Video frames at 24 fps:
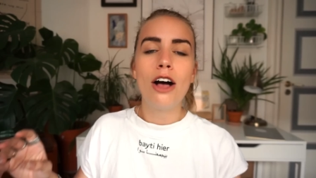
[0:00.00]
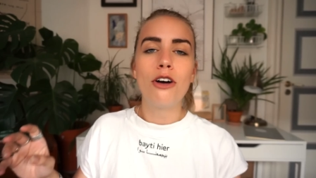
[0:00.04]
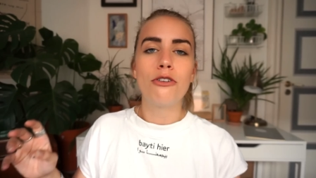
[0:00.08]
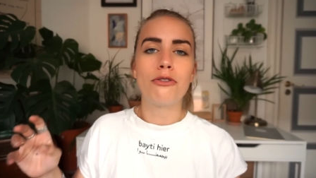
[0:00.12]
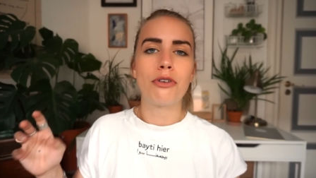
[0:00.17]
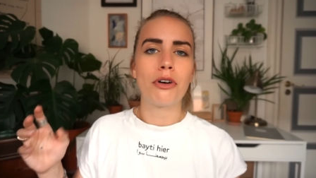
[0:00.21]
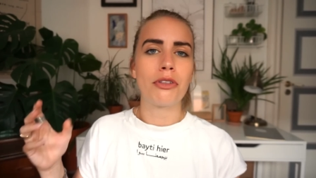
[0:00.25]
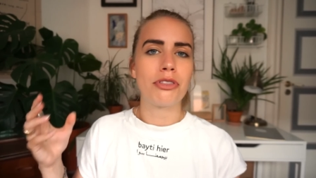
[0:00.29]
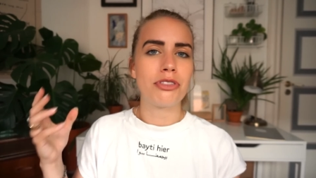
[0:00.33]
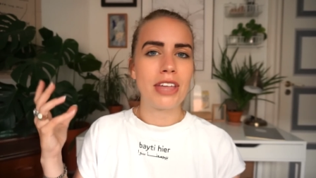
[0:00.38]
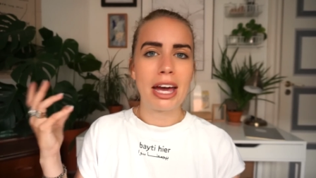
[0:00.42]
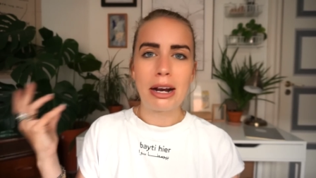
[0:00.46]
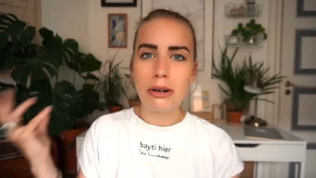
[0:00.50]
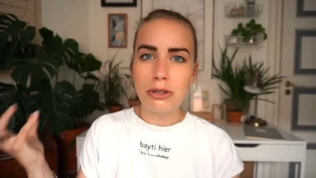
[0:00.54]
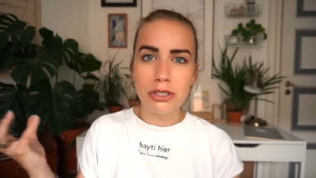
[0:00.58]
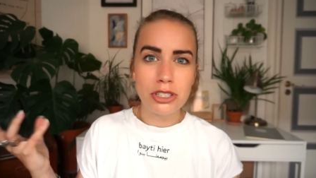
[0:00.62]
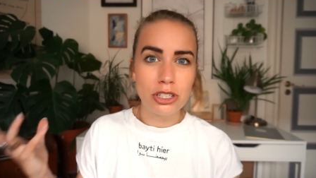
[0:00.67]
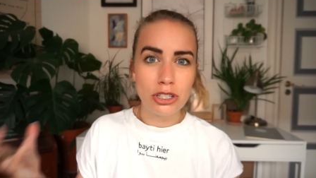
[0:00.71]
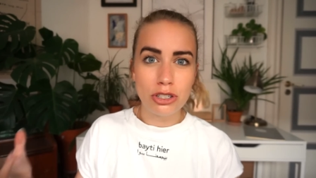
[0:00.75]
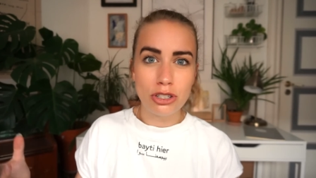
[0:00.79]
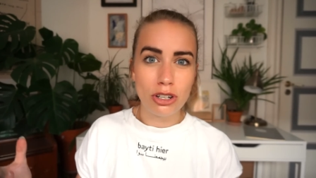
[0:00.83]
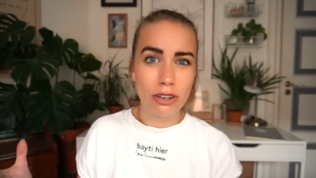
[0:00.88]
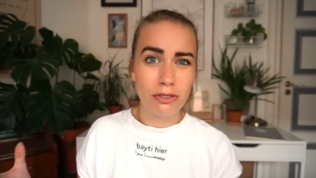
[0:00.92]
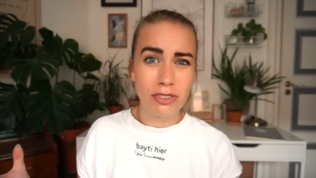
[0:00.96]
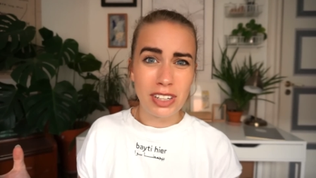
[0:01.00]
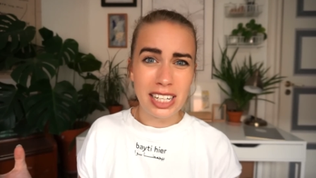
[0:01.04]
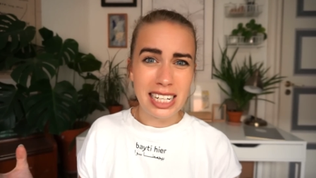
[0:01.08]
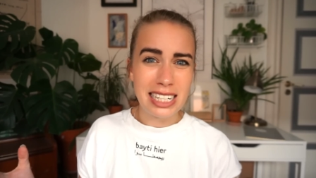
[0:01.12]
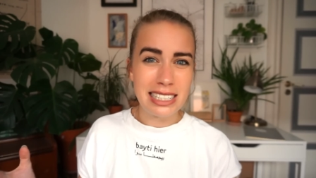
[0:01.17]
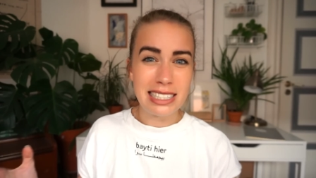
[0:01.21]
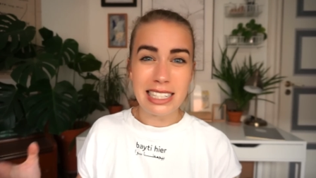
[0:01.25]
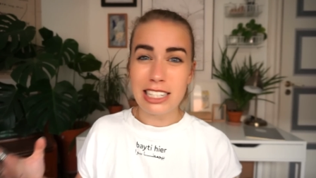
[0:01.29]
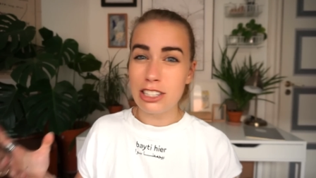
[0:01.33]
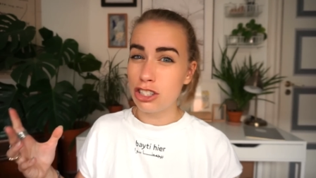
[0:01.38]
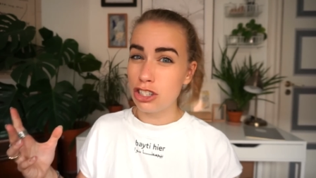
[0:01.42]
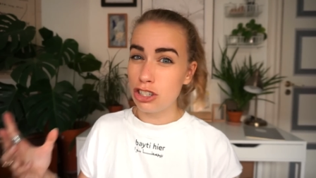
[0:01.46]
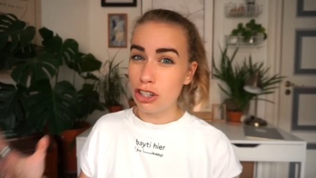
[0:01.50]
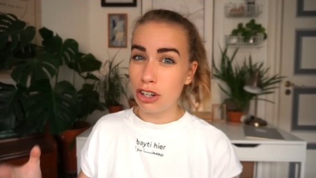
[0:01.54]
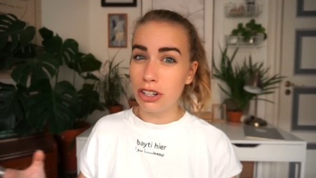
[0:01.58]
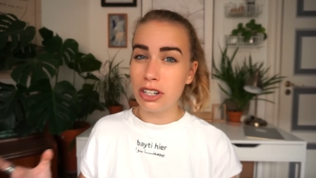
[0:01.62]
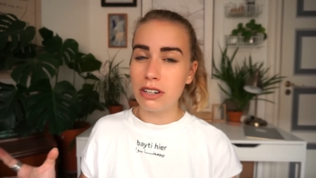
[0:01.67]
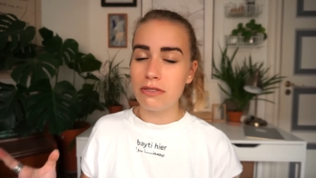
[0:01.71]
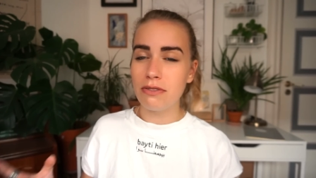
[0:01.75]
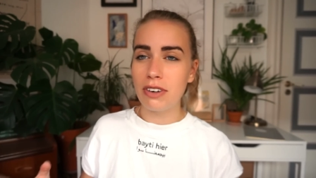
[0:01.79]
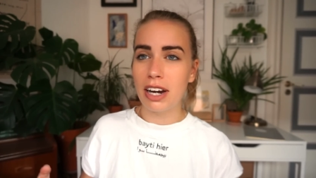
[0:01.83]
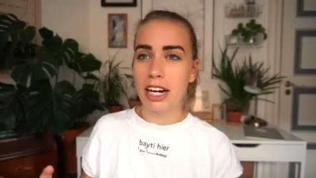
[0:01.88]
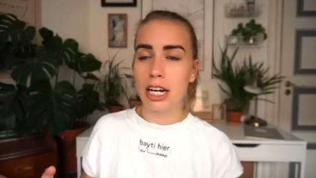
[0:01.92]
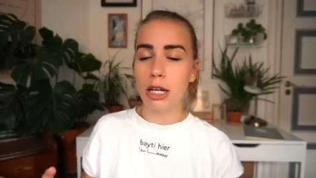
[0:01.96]
for thousands of years is
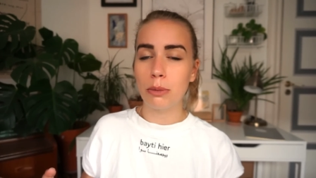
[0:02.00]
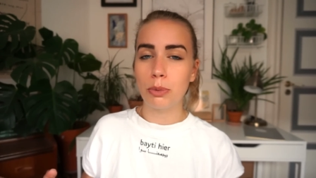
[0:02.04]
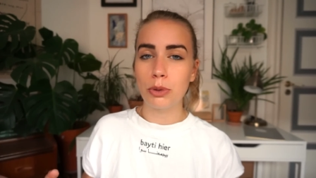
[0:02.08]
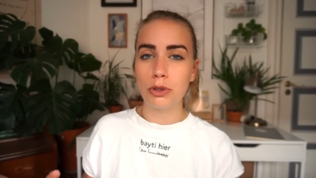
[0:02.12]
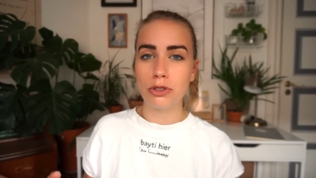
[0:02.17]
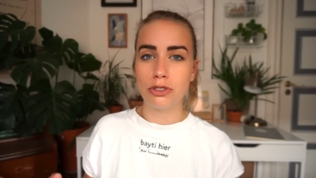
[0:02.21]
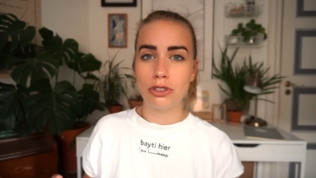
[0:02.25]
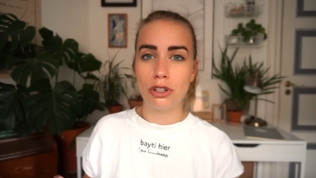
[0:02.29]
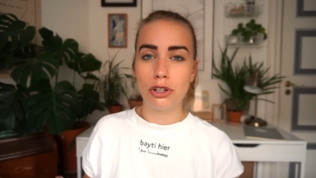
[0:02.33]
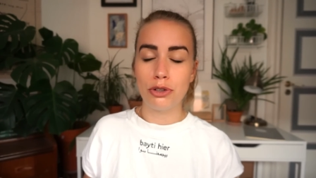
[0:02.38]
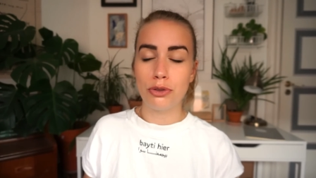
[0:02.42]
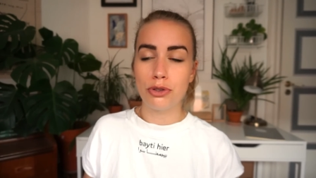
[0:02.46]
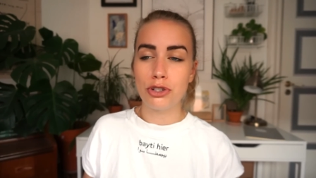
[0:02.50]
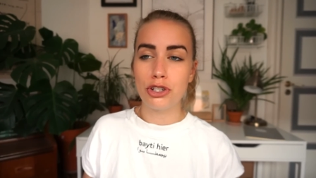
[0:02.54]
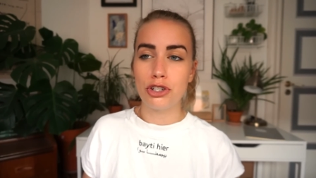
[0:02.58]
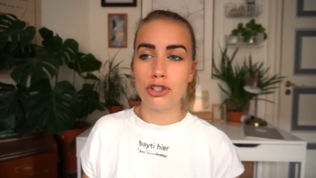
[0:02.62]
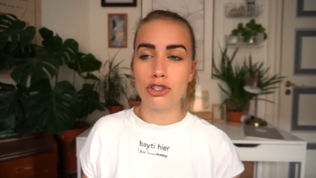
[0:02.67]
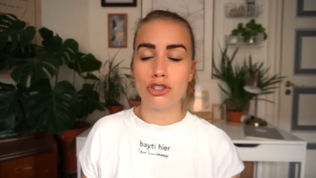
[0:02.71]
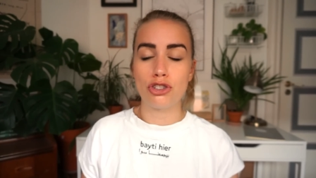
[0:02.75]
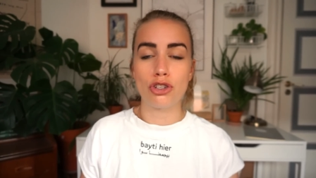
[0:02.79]
not a viable solution.